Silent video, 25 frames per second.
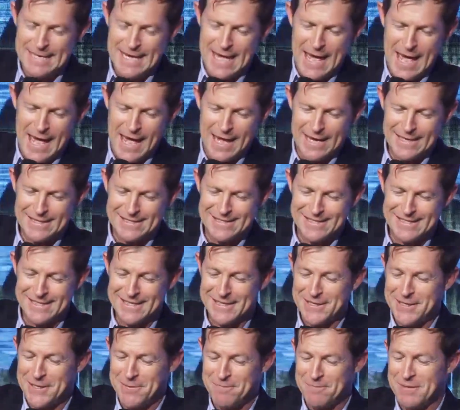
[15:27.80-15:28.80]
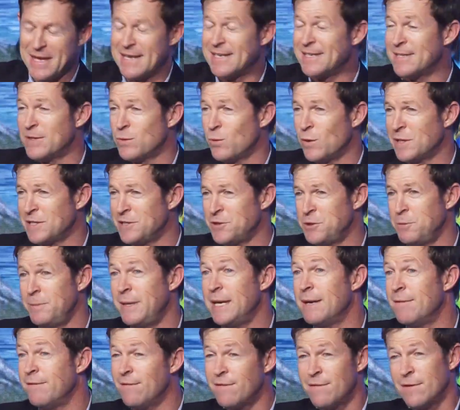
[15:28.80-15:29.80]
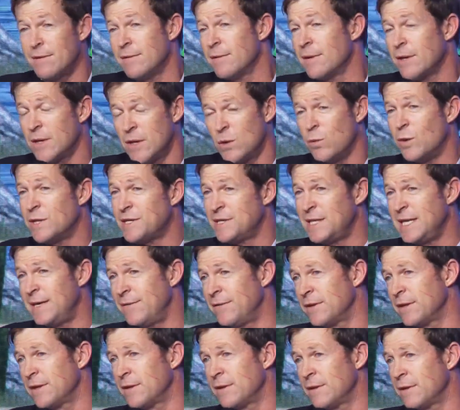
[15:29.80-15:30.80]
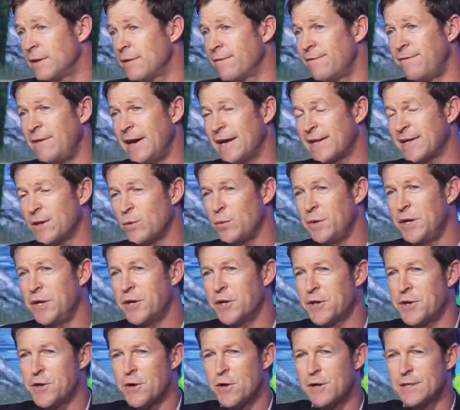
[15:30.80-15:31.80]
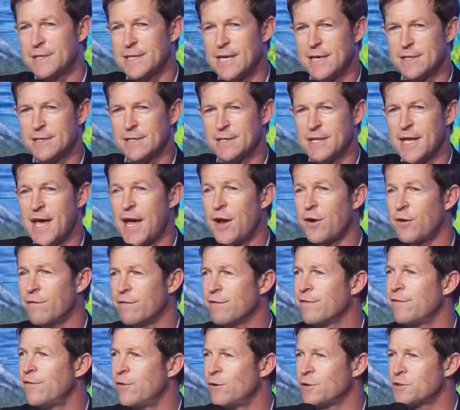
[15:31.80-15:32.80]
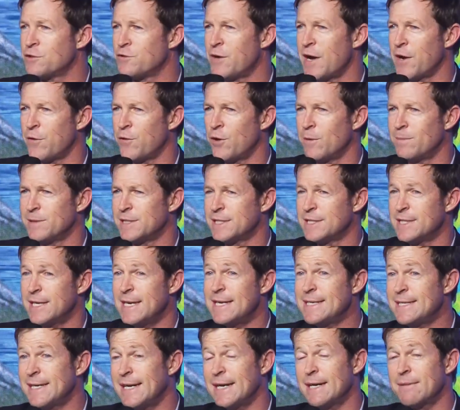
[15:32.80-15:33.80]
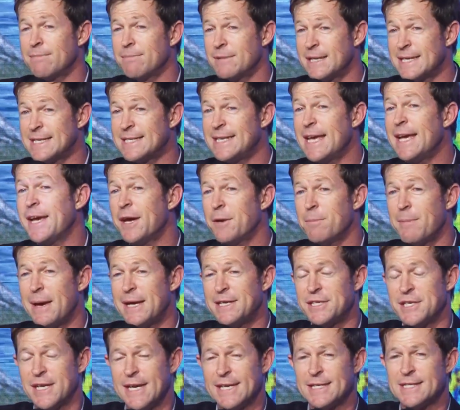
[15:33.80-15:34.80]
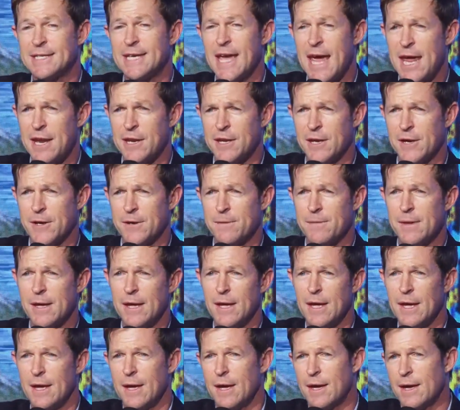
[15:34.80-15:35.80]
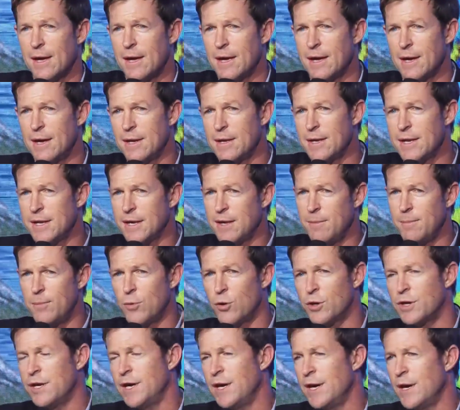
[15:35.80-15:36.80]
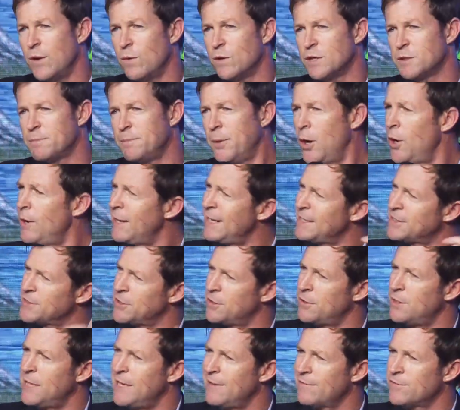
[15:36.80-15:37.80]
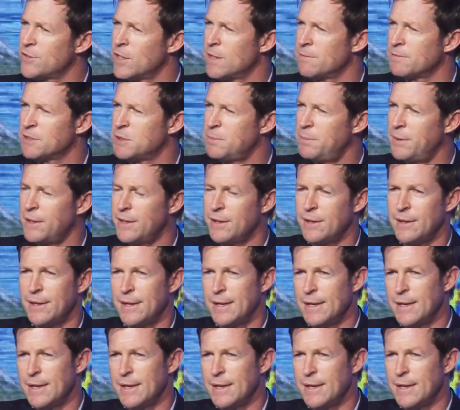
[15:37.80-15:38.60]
And it wasn't to be. It wasn't even the fact that we got knocked out at the end of the first round robin stage. The second match against Kenya, Nicky Boyer was bowling, so left arm spin.